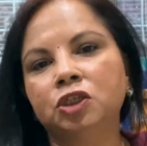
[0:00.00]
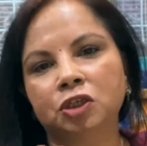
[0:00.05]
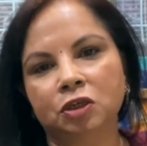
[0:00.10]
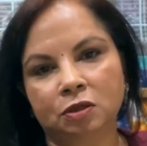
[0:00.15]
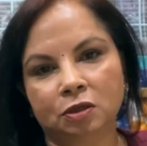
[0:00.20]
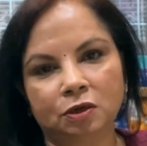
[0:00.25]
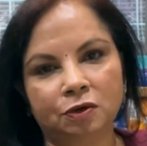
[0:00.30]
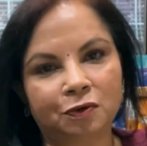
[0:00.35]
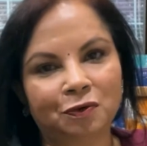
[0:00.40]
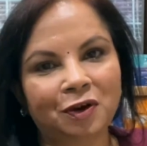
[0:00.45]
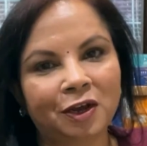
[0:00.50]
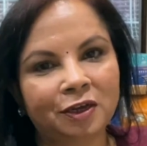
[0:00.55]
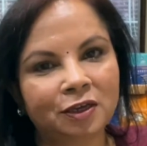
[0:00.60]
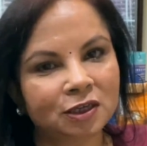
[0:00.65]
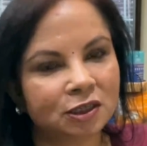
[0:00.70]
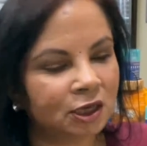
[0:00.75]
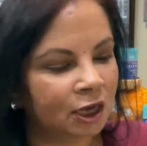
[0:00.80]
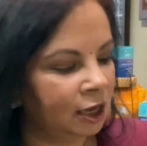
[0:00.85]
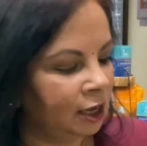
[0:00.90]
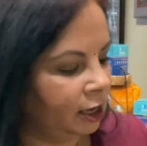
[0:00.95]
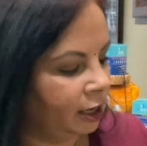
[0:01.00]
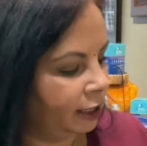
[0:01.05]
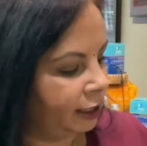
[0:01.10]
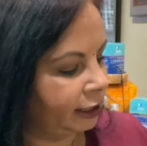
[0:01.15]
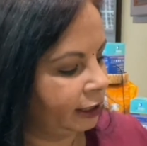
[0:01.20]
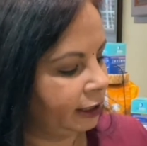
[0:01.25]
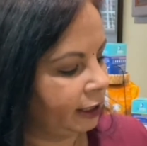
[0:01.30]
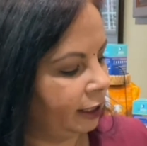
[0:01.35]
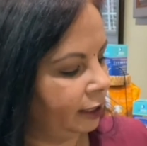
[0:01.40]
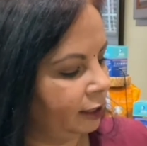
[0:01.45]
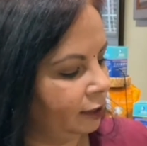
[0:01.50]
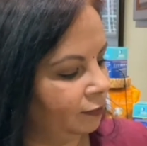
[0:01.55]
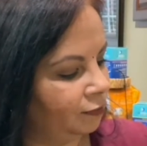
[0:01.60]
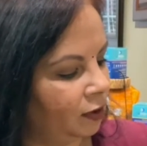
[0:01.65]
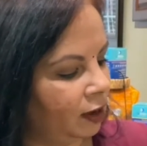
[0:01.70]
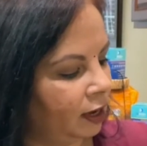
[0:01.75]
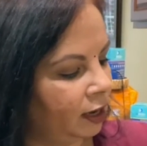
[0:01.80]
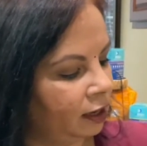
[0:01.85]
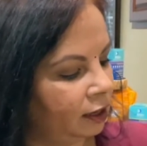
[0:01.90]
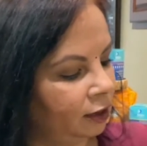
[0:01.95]
other, right? It's like
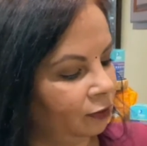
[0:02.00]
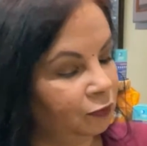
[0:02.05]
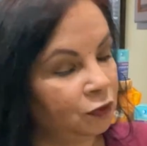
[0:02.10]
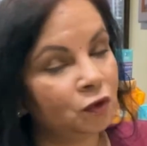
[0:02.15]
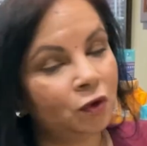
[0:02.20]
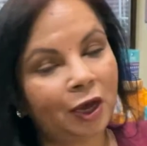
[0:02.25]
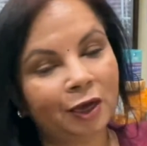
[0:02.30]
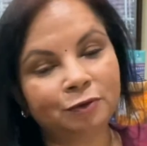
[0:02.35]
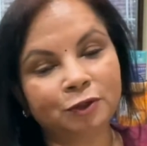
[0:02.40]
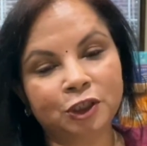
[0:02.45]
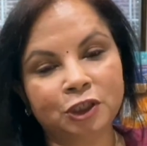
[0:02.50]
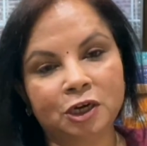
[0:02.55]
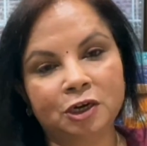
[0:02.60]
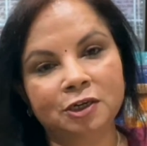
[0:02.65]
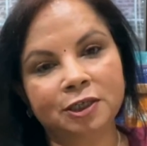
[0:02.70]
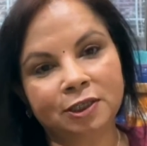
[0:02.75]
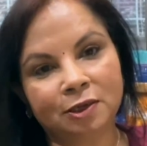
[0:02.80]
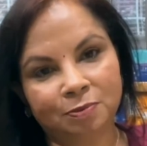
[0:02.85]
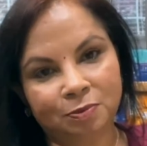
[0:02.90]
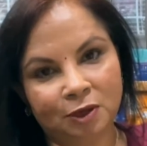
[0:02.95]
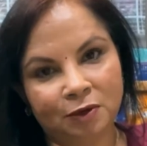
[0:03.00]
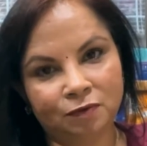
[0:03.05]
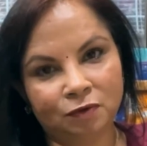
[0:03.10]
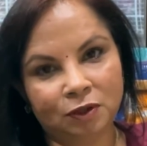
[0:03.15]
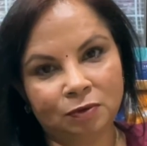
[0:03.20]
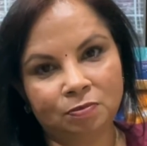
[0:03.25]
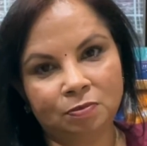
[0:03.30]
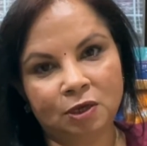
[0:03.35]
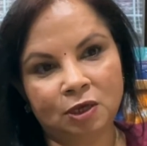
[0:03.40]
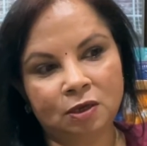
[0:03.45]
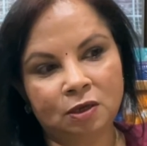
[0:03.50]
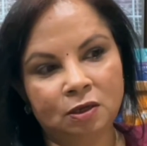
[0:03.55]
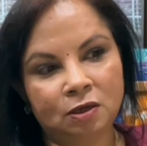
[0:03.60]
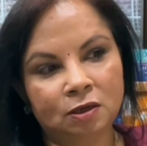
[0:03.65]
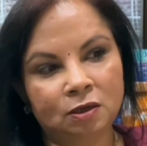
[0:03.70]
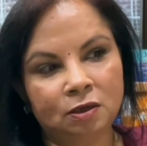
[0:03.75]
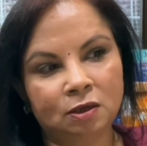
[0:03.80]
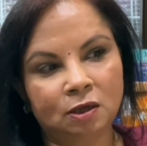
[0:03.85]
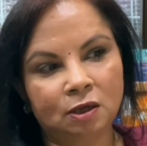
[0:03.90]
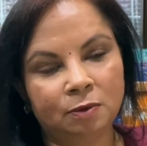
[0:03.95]
if you have shared something with me,